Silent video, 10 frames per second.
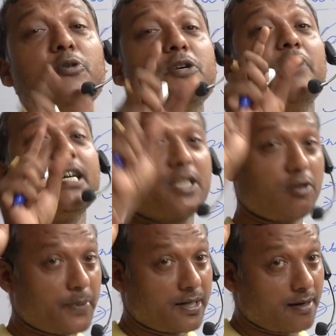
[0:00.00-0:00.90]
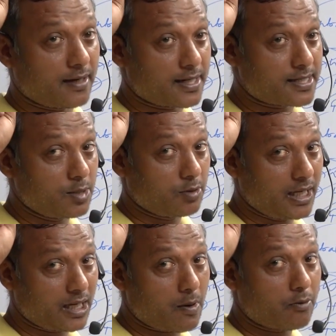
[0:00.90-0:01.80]
West European countries. You
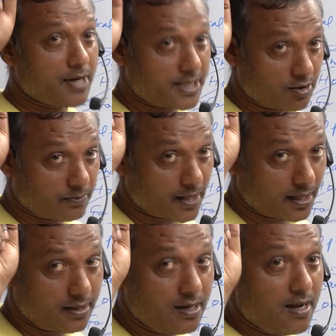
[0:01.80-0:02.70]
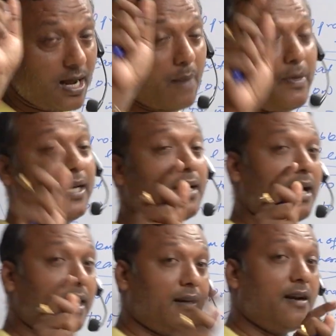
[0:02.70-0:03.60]
think about West European,
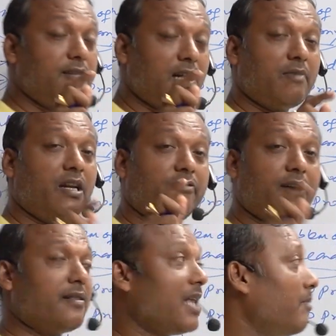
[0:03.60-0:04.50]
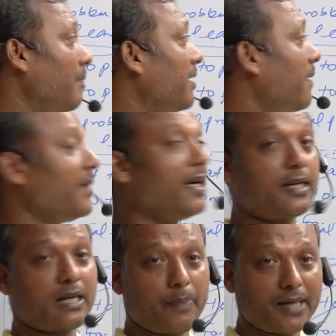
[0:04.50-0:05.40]
America, England, Germany, France, they will be coming under
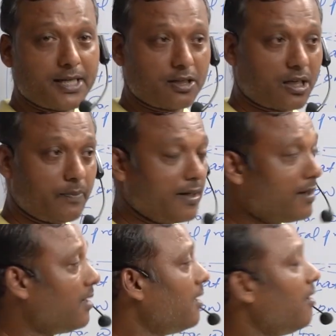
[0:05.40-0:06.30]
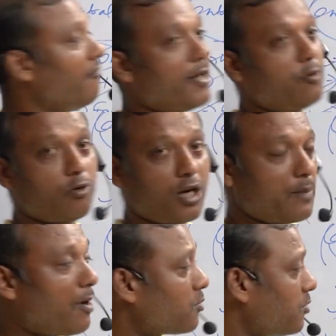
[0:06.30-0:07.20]
capitalist economy. When you talk
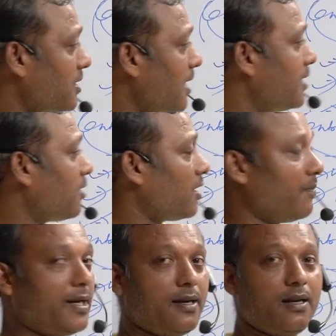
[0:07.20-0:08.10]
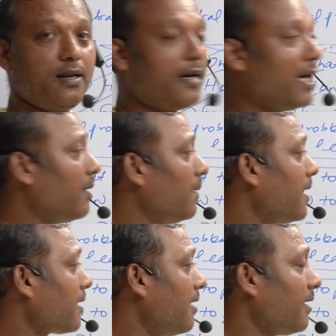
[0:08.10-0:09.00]
about socialist economy, it will be
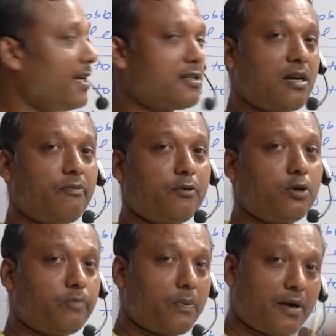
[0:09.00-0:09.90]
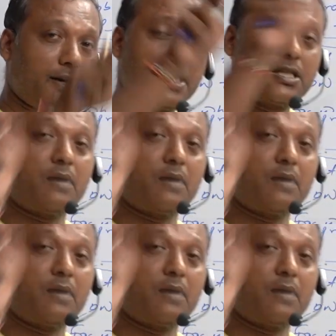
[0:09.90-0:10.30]
the group of countries